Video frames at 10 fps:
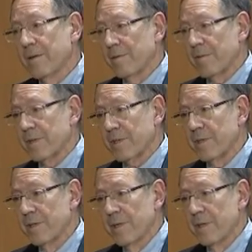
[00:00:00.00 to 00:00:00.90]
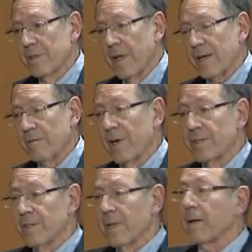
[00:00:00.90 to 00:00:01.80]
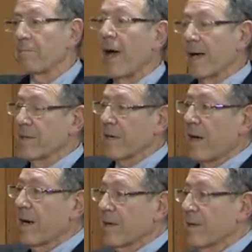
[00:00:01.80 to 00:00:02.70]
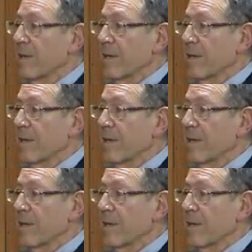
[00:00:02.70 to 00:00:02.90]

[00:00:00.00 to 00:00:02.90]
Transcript: Universal Declaration, that Magna Carta